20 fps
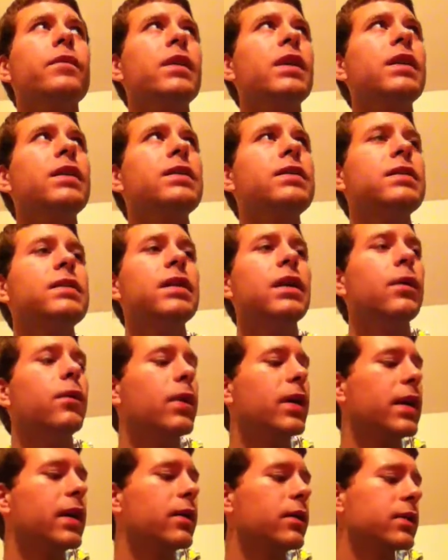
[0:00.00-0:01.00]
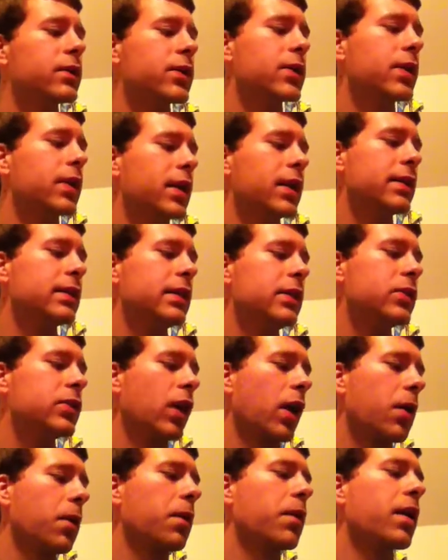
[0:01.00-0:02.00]
Let's see, what else could I
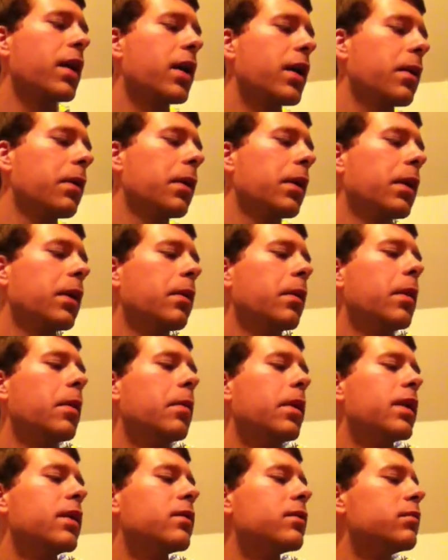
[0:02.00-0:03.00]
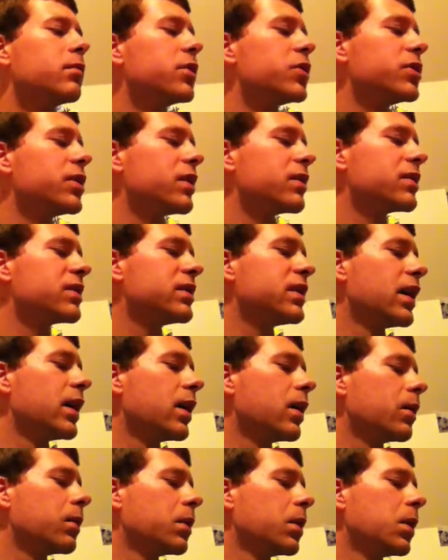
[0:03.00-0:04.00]
teach? I don't think I really wrote much else
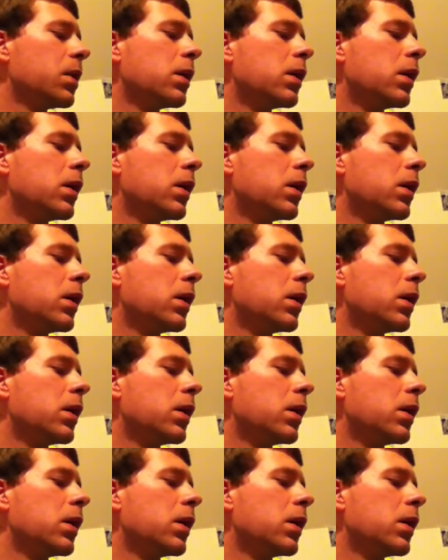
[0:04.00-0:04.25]
down.